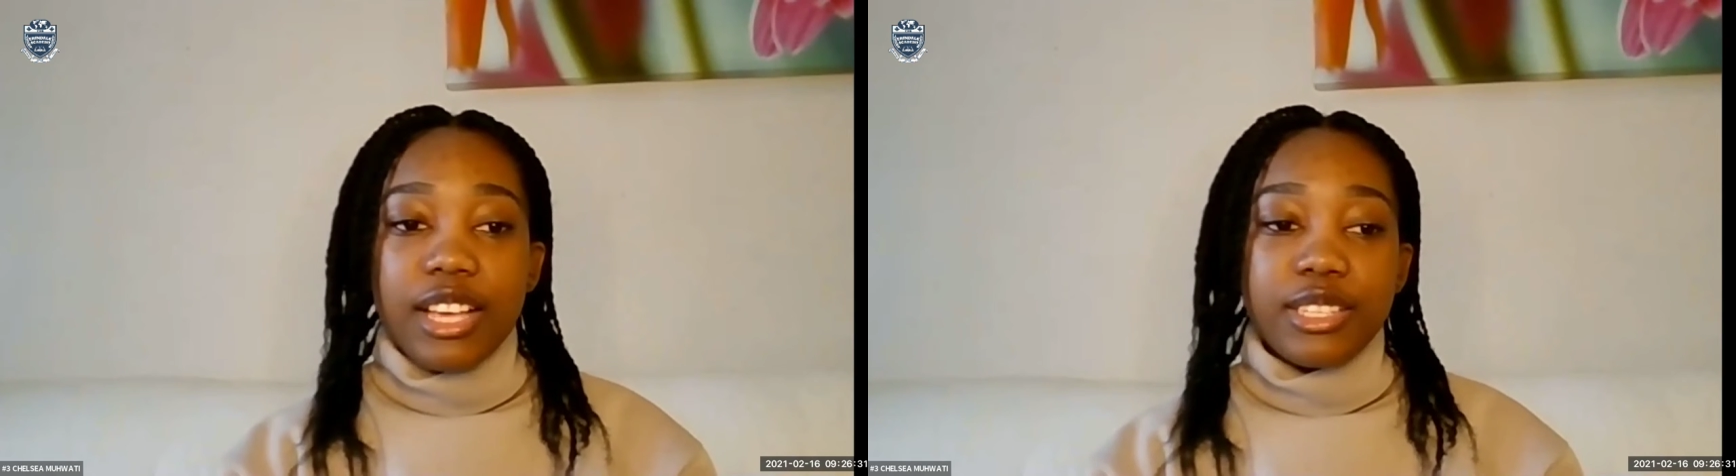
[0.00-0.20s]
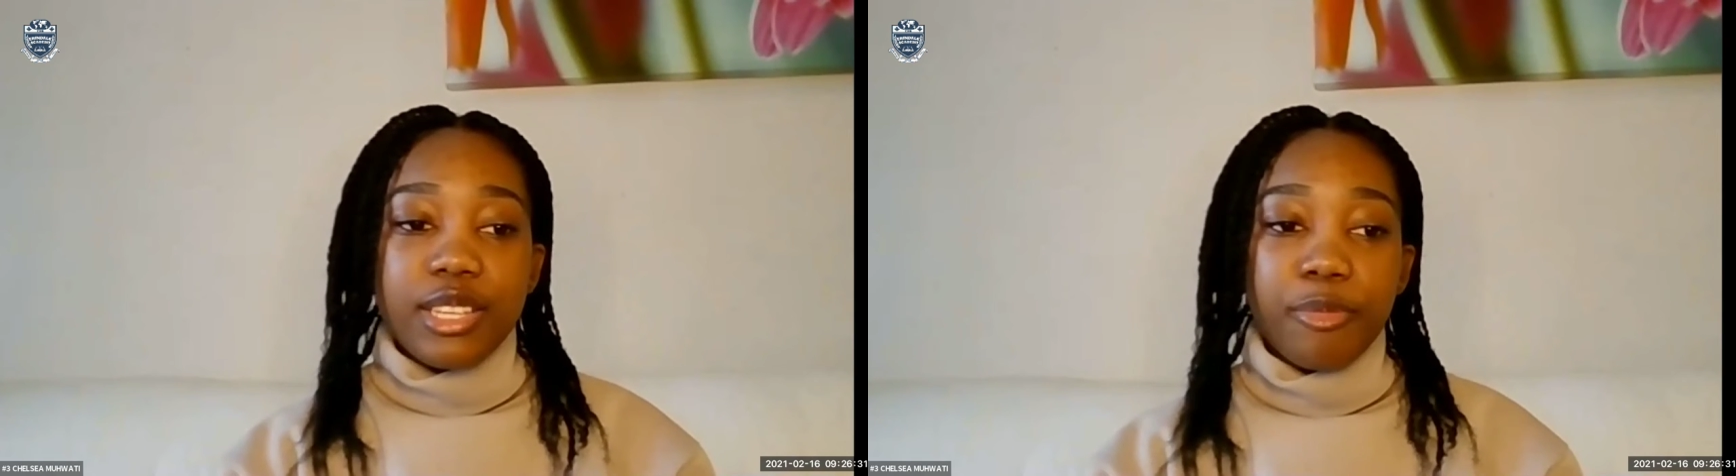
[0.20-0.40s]

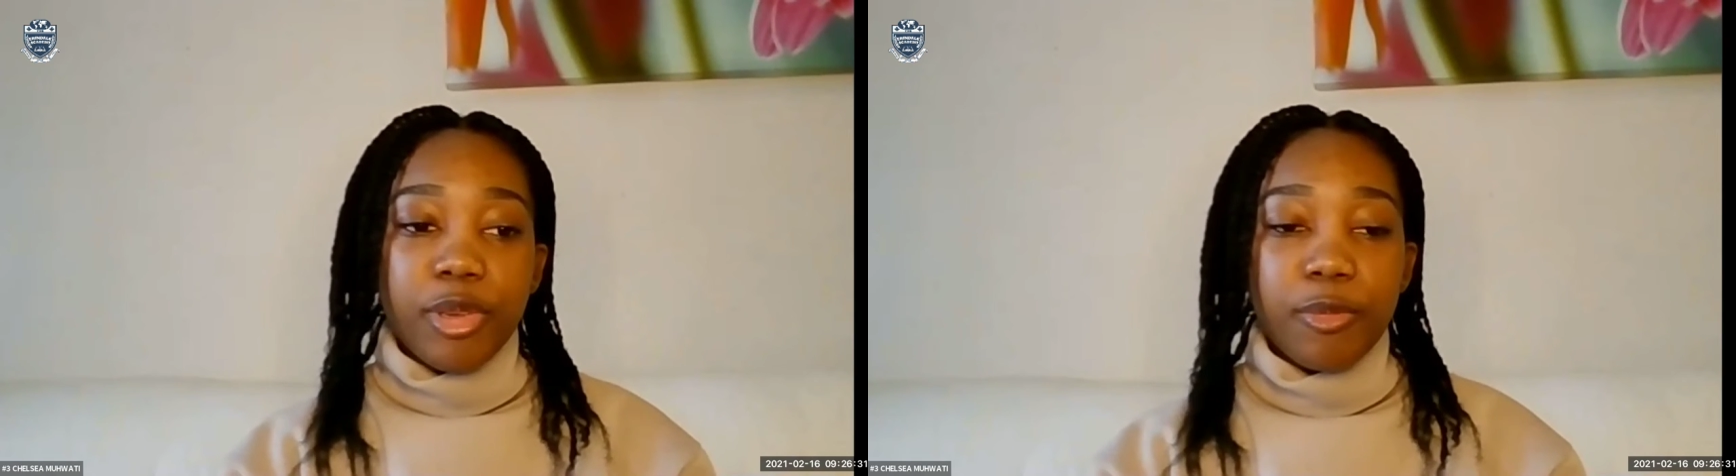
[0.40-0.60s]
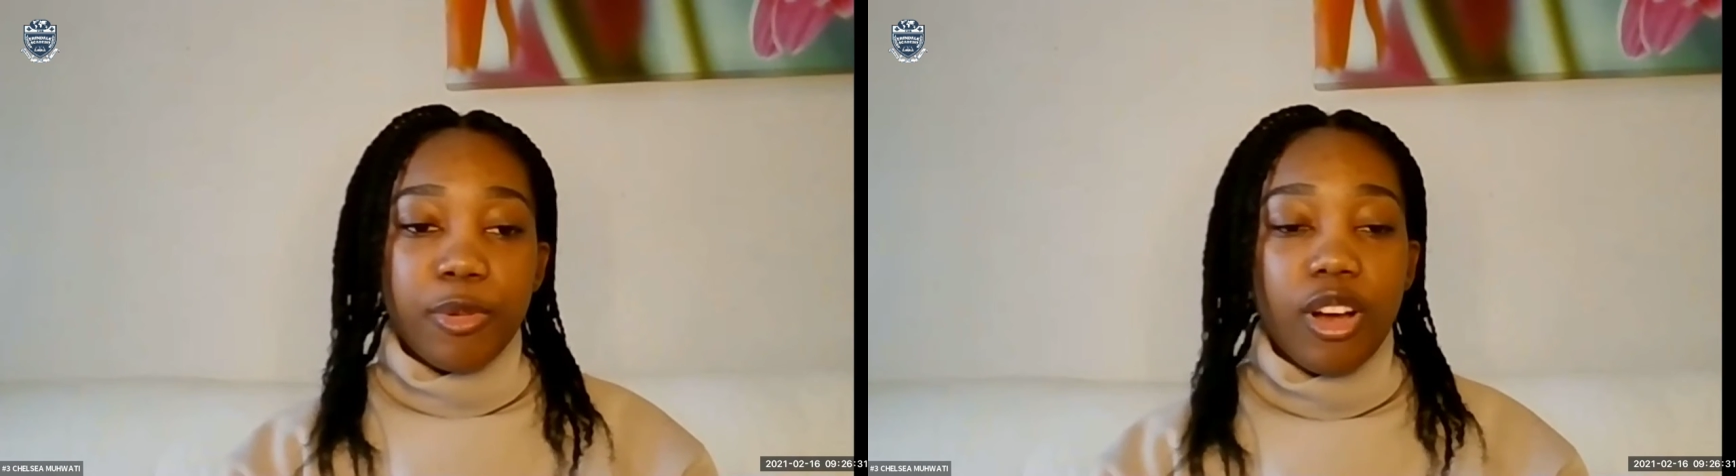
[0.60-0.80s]
Some
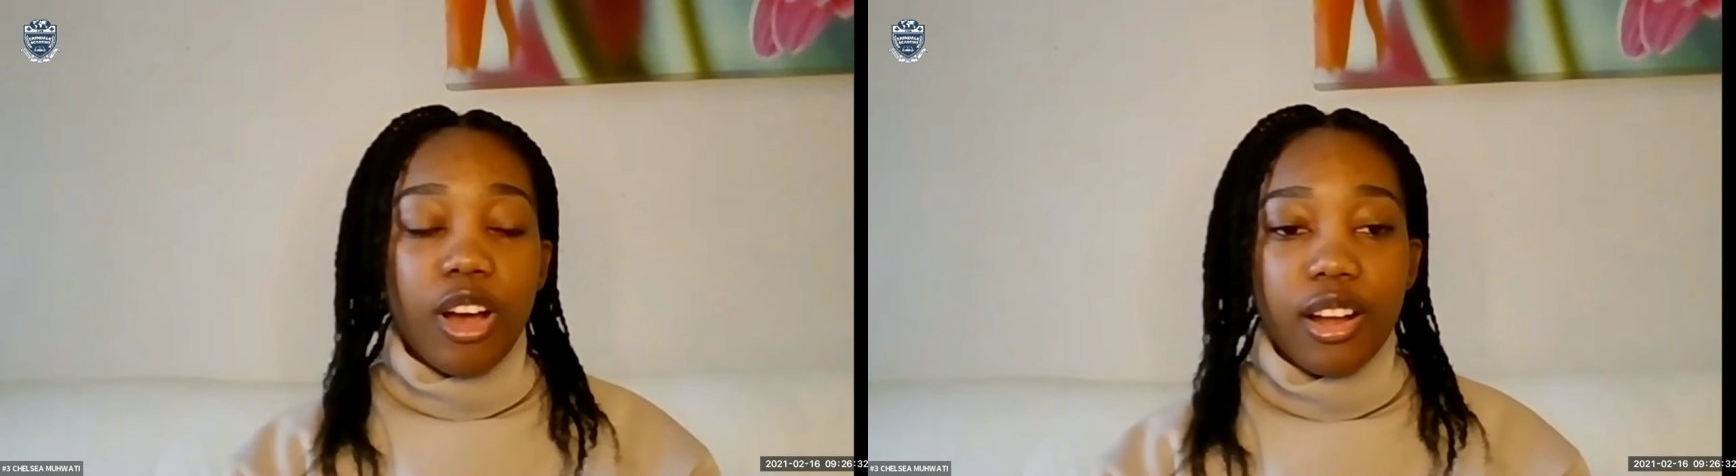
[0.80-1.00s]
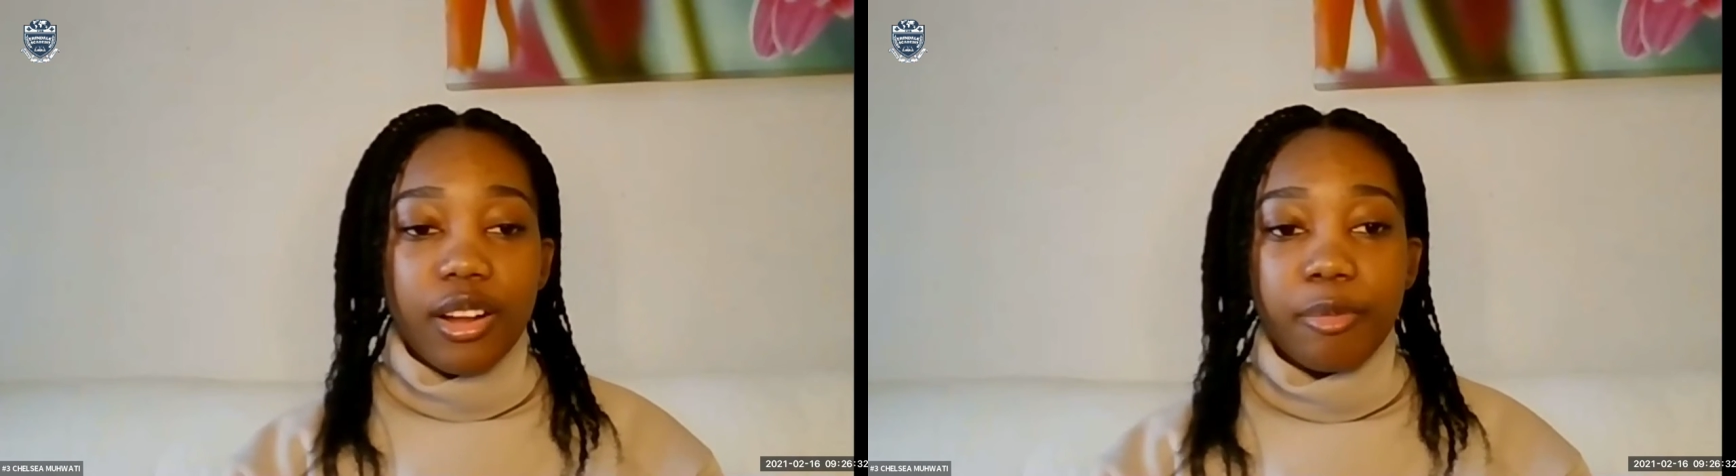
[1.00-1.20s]
people
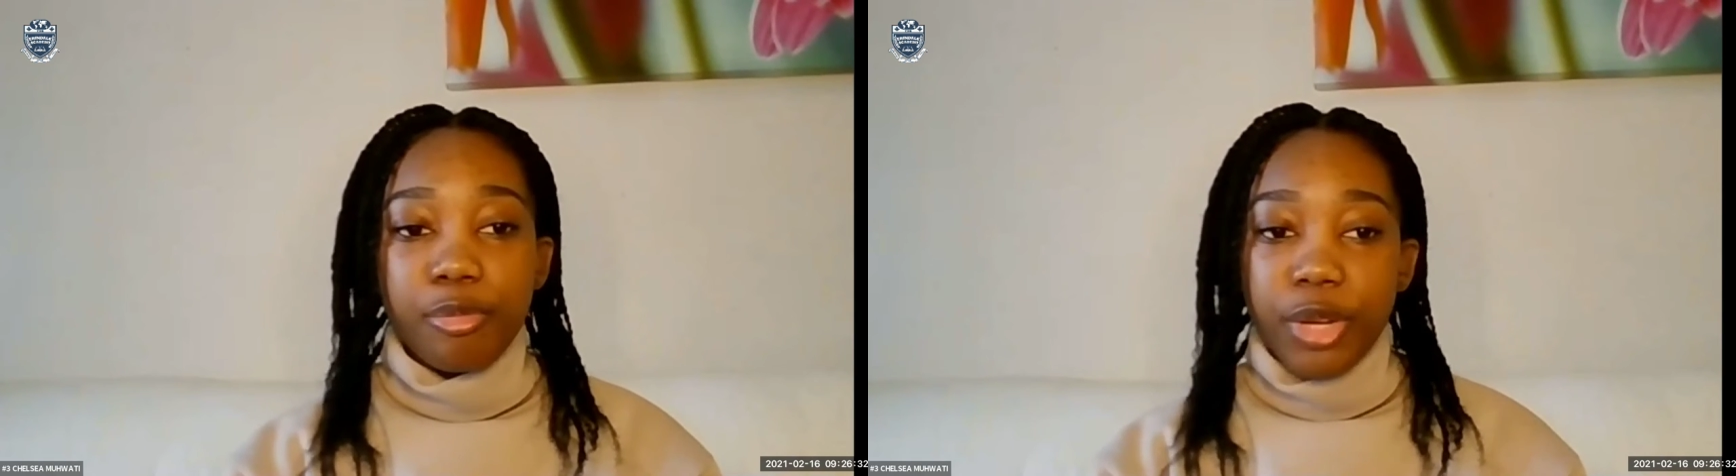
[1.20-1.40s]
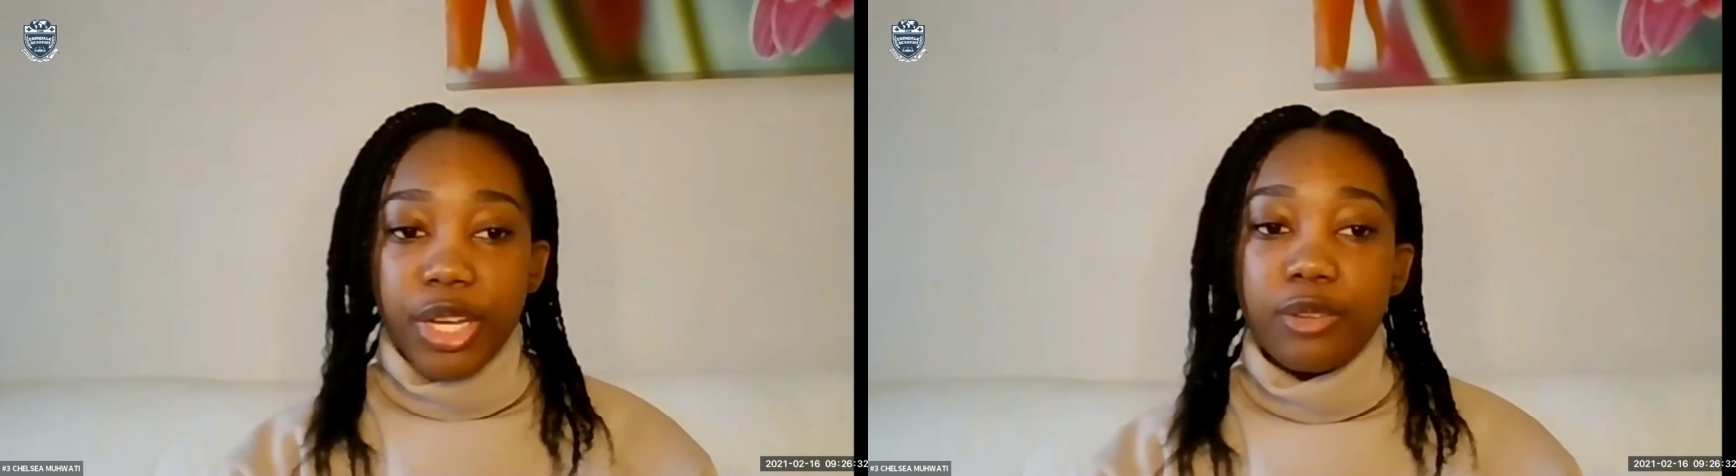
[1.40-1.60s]
are
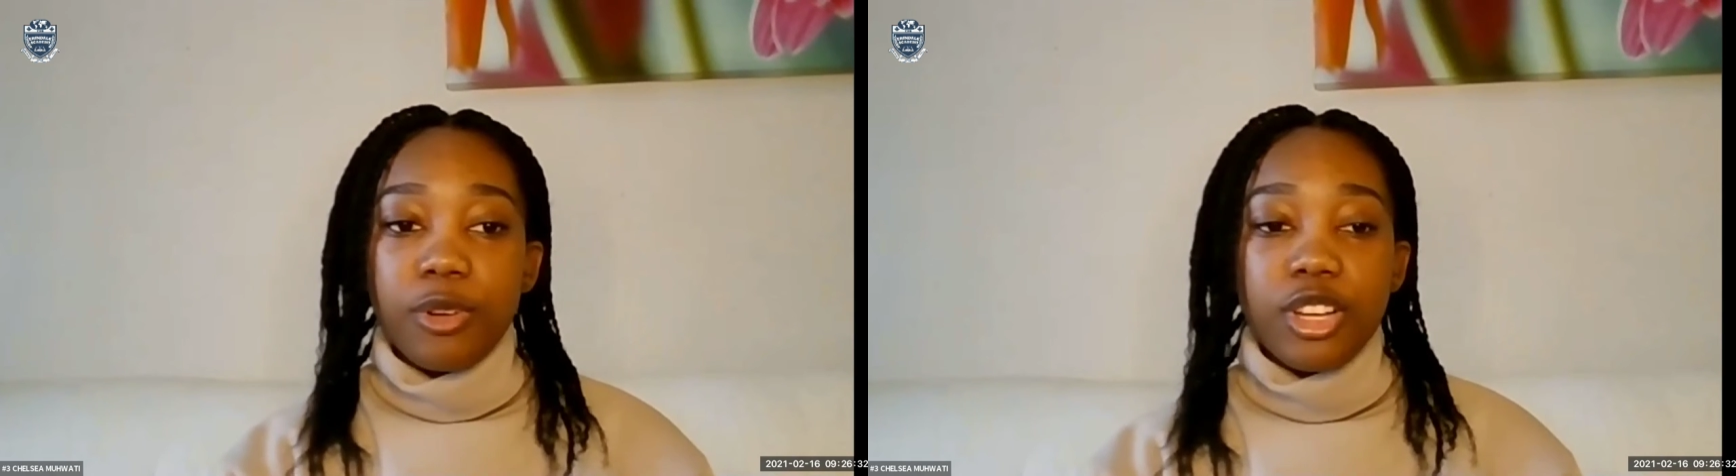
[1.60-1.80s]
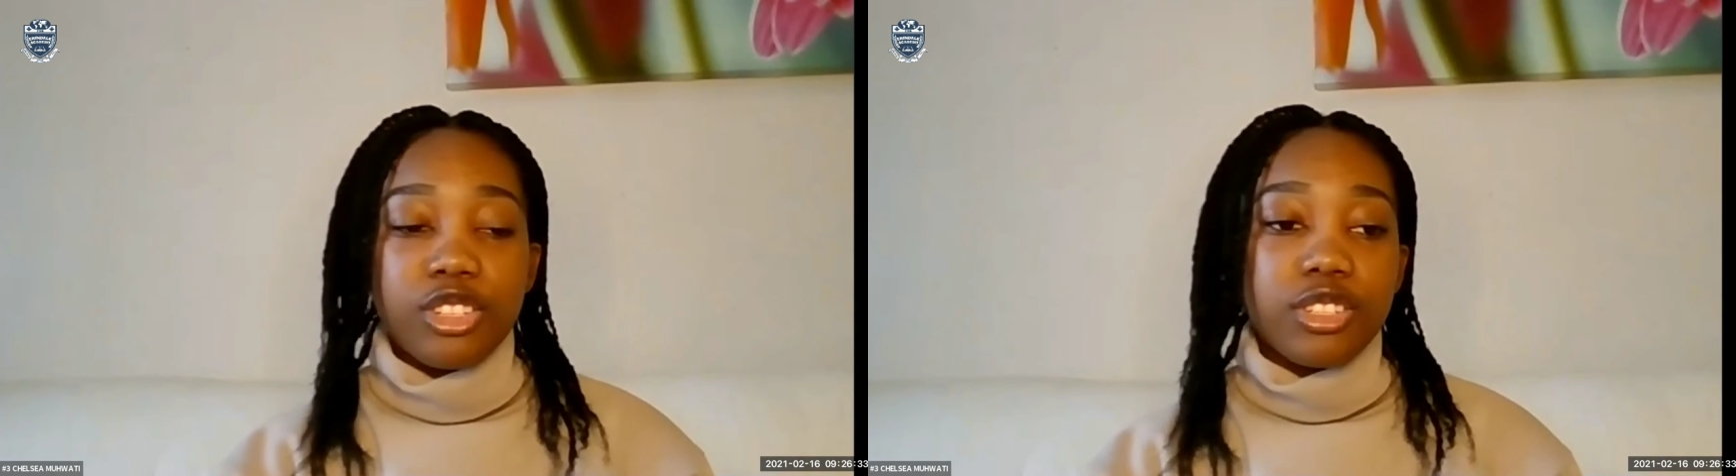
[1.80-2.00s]

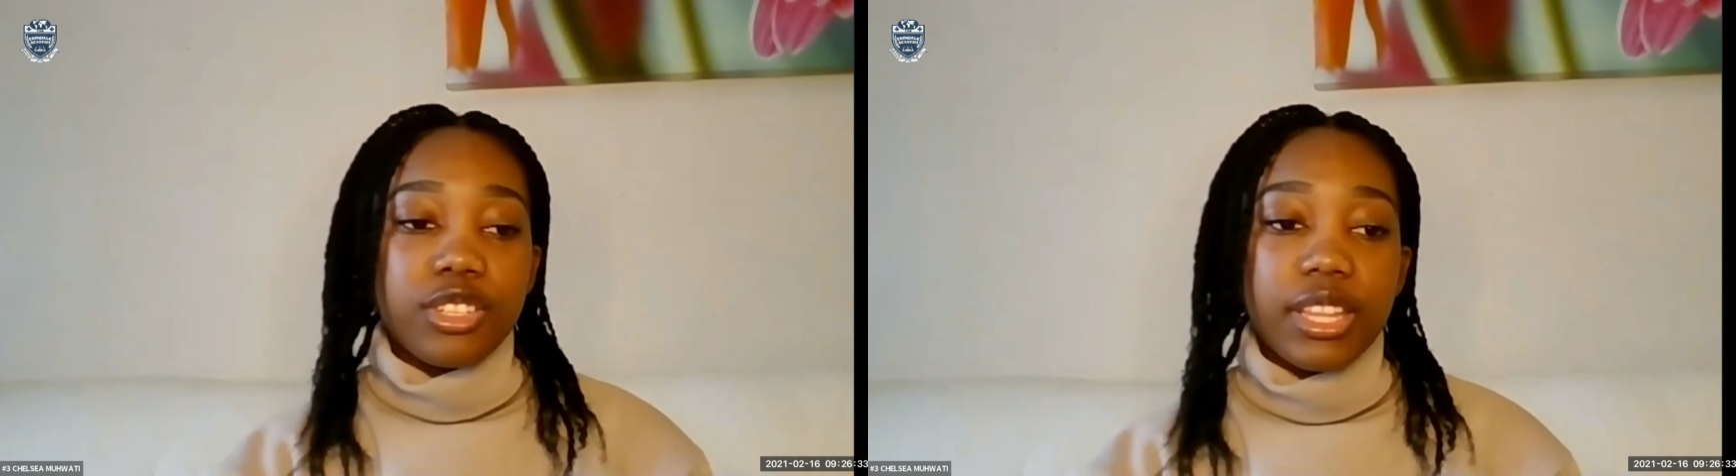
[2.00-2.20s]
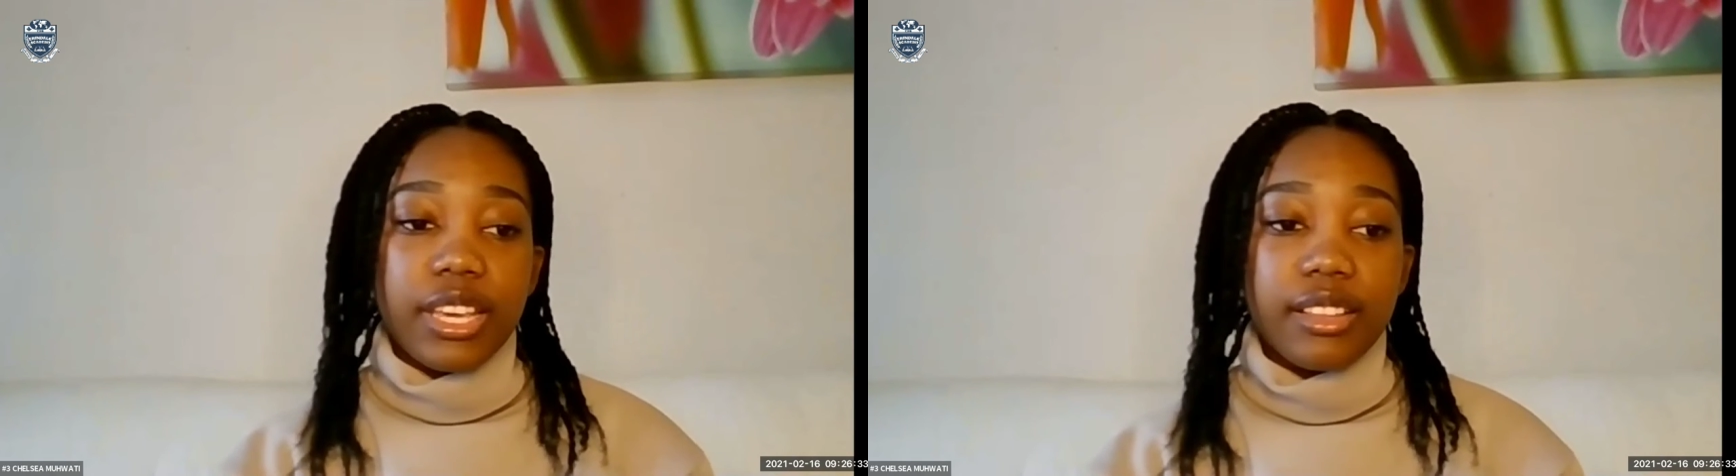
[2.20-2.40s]
brainwashed to
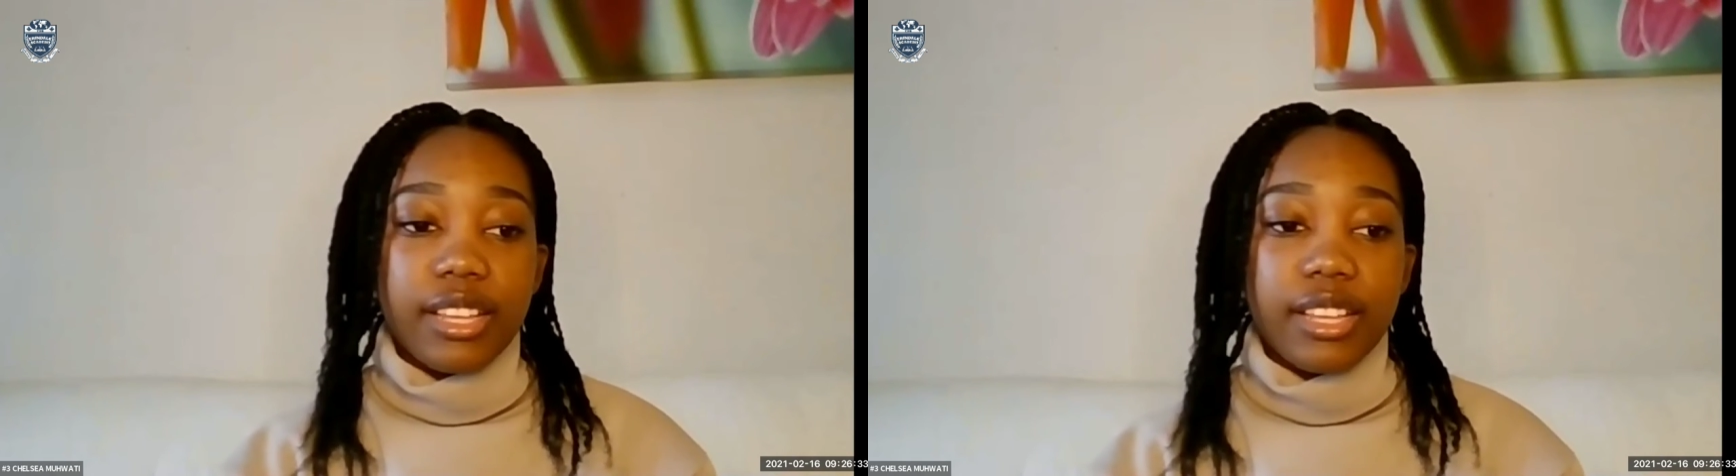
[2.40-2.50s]
think